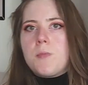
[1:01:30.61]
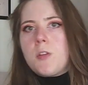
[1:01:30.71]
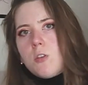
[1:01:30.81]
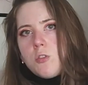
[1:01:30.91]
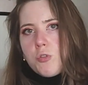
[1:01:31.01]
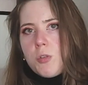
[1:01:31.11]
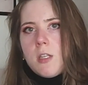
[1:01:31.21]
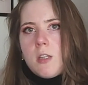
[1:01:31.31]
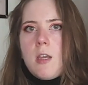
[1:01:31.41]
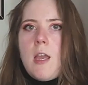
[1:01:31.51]
good
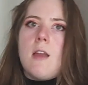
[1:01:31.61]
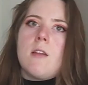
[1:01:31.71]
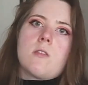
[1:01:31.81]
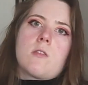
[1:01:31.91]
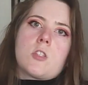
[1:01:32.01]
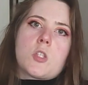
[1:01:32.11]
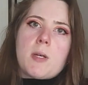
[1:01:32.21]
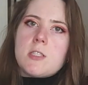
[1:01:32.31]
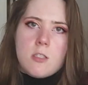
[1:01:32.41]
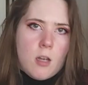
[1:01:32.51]
drink and
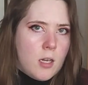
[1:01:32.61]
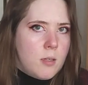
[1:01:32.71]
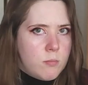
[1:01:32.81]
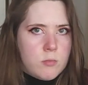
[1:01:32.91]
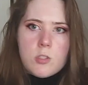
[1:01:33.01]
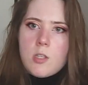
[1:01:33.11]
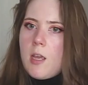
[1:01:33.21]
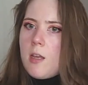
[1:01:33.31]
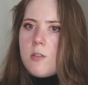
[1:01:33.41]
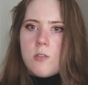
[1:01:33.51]
spicy times
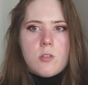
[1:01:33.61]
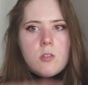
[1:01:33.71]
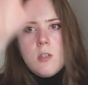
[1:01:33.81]
and